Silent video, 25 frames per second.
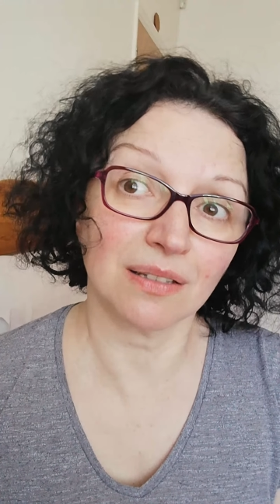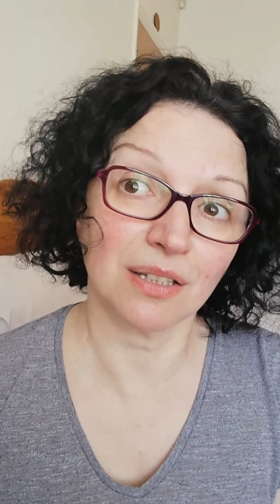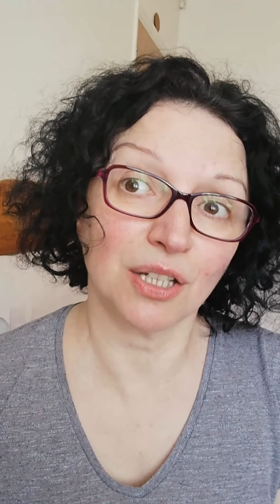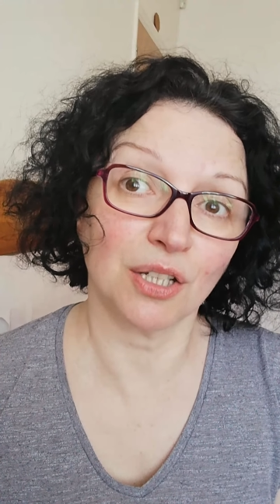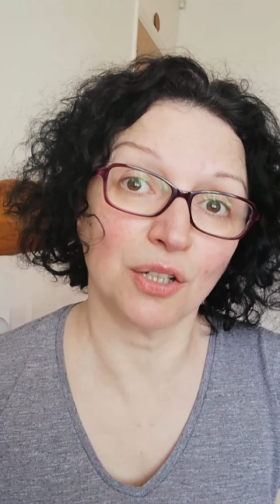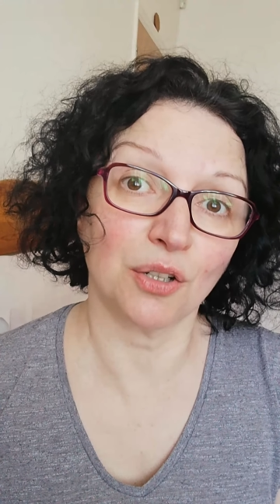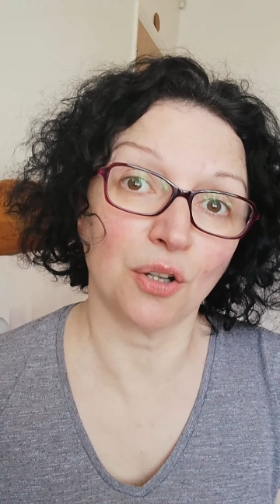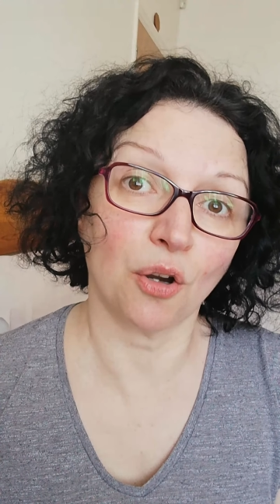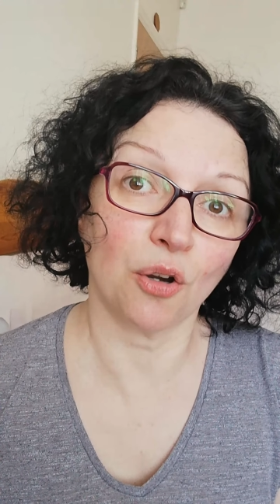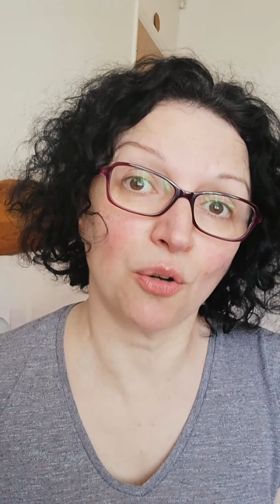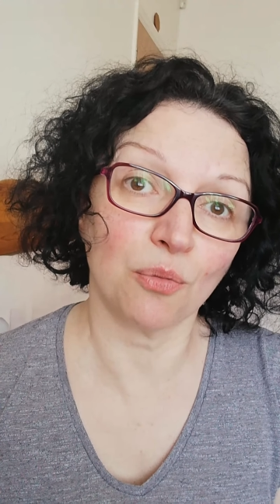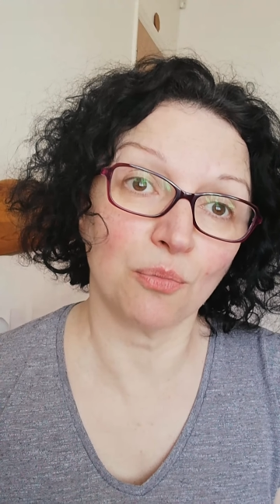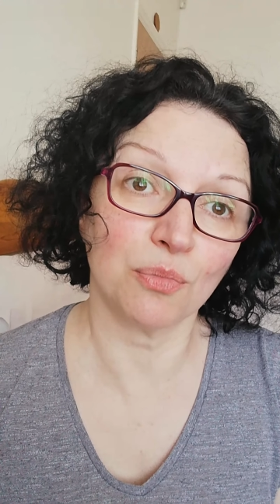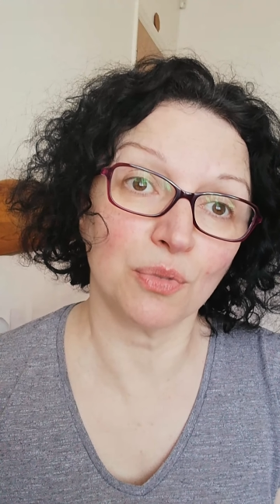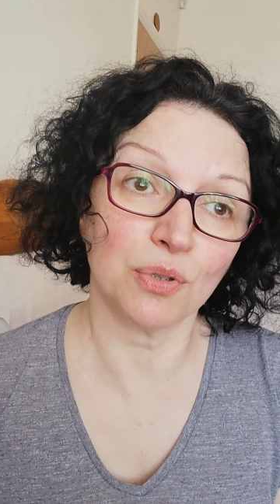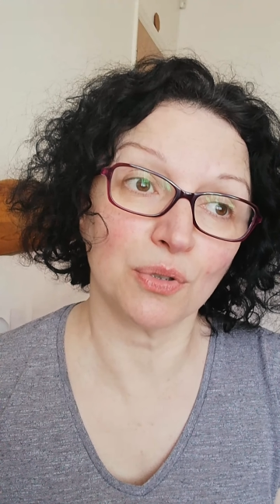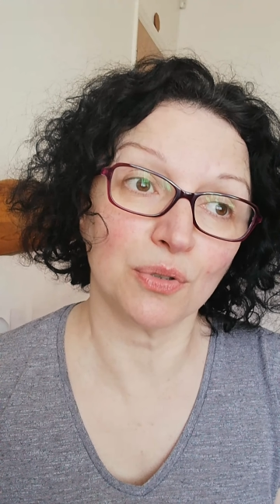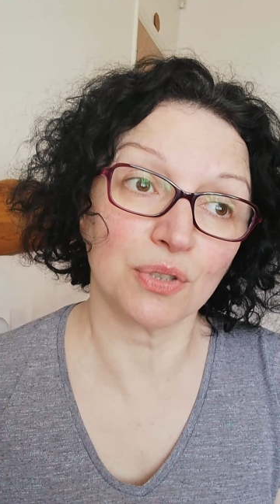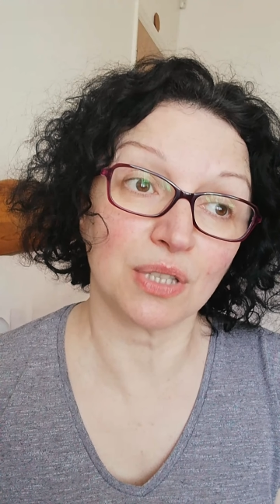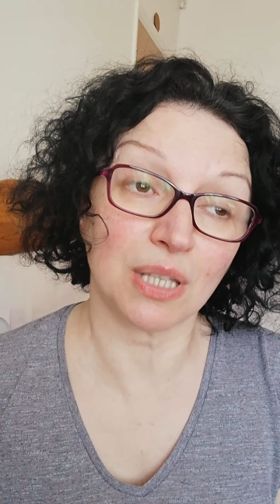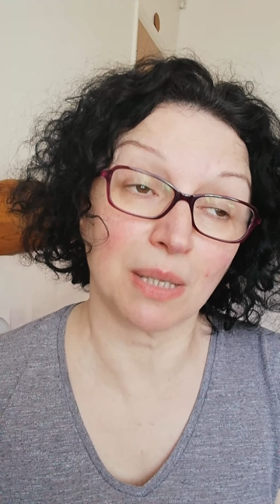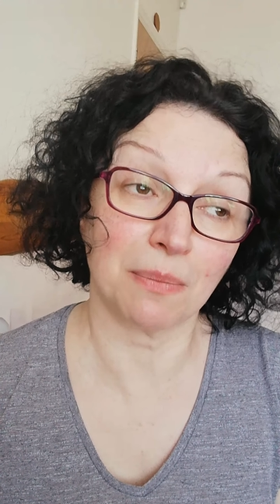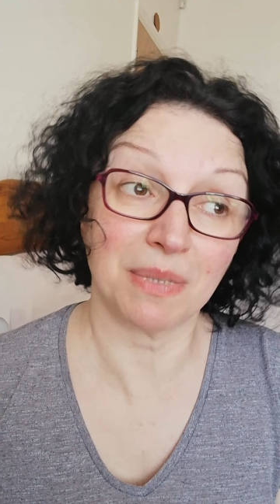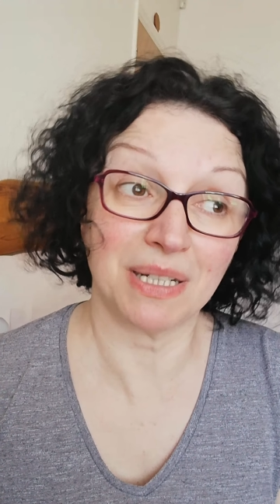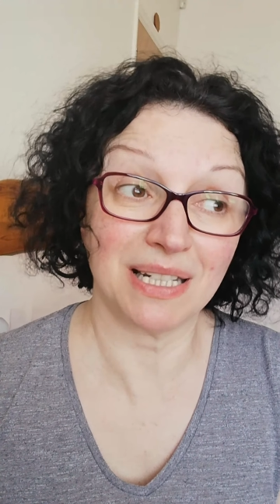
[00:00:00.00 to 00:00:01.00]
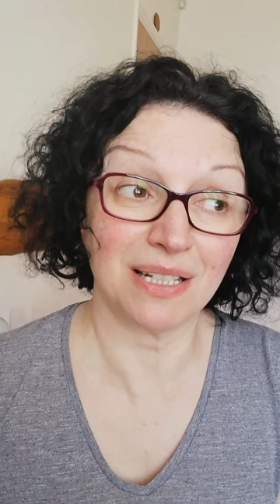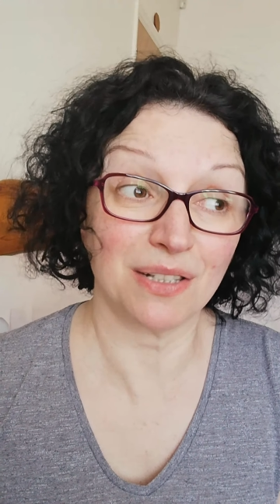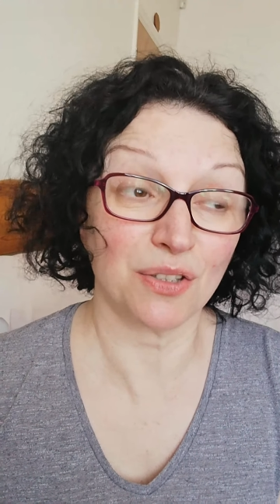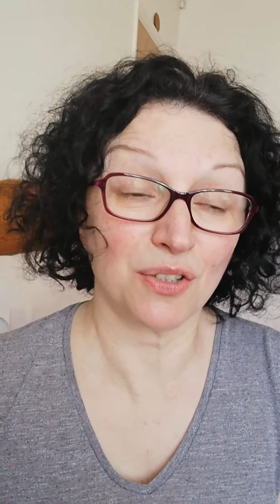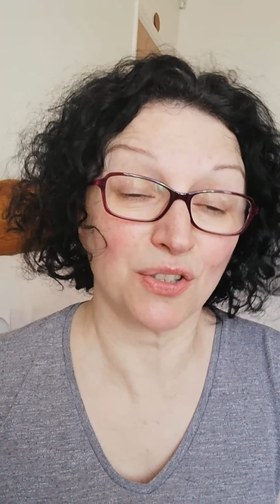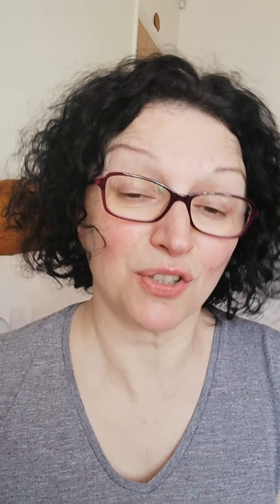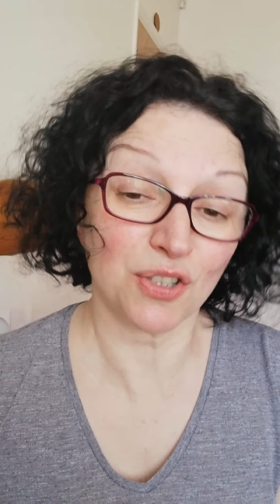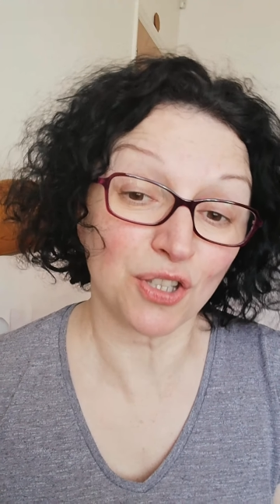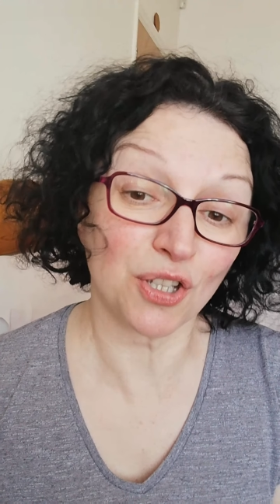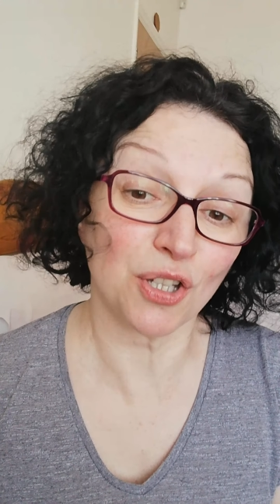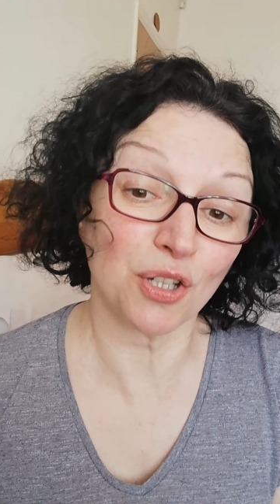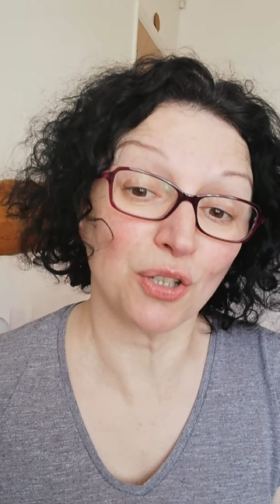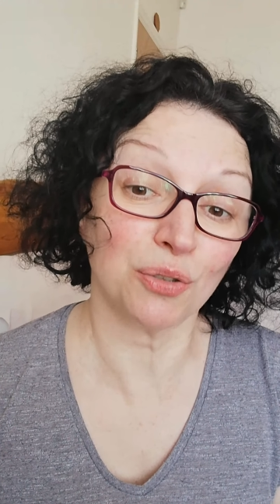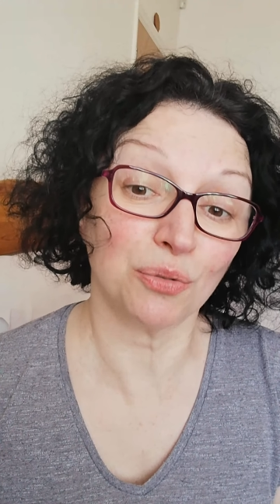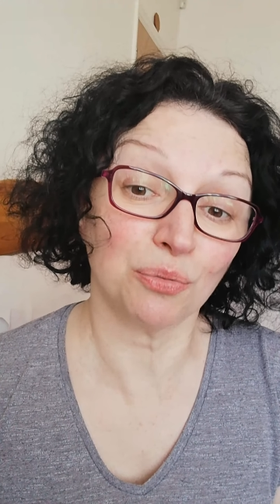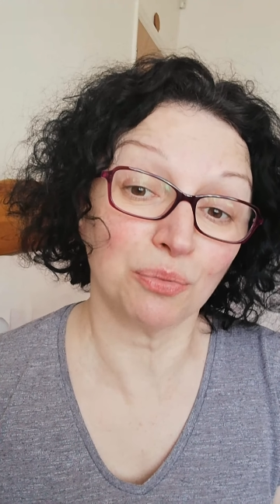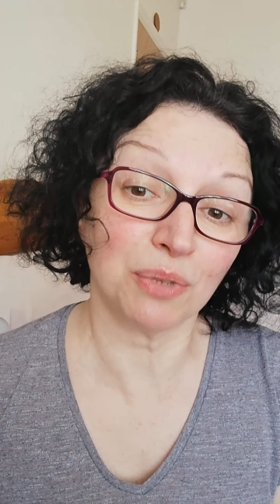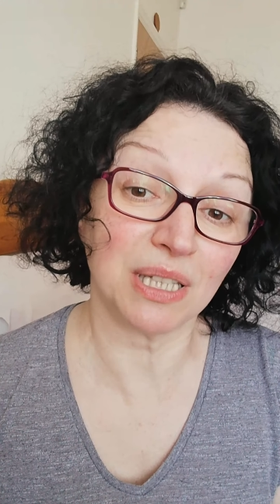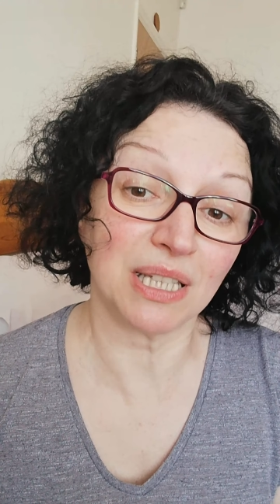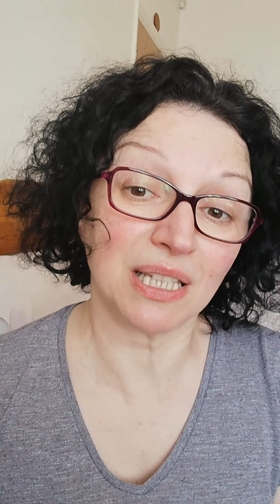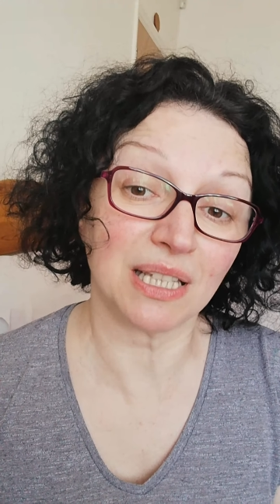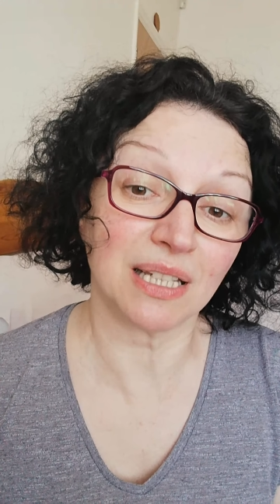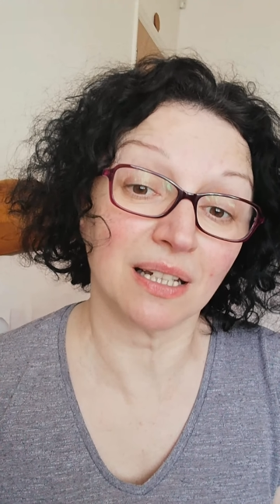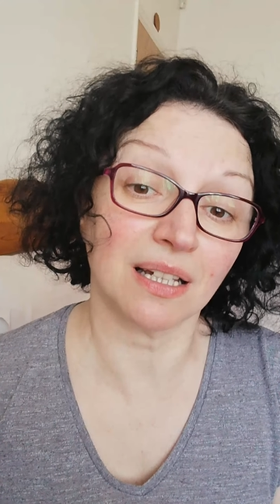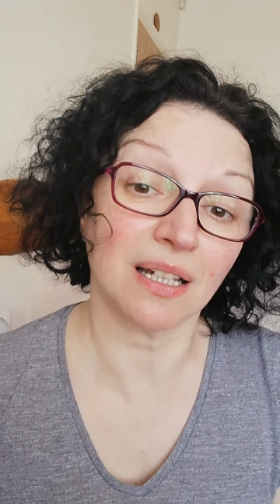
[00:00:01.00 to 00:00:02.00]
you know almost i mean it's the third
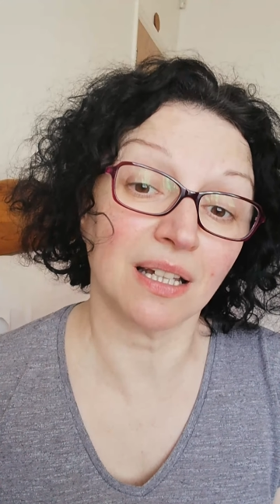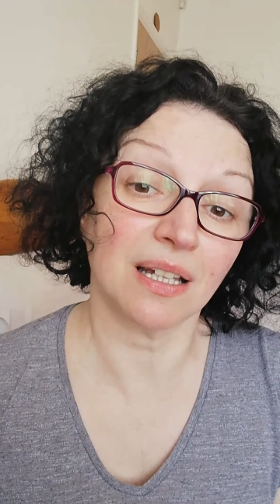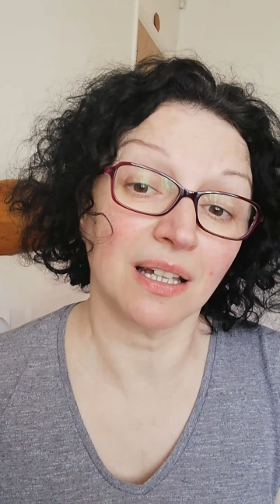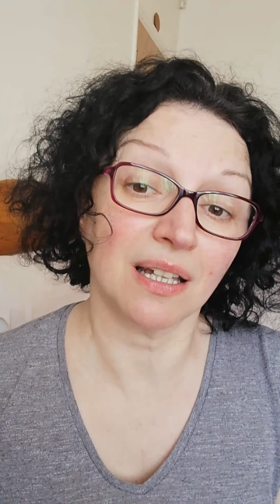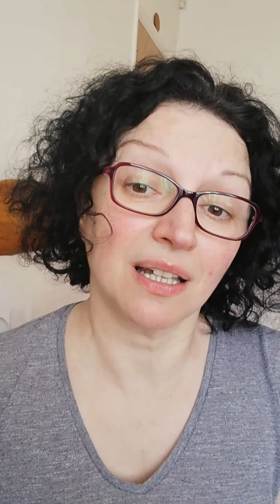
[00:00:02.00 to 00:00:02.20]
week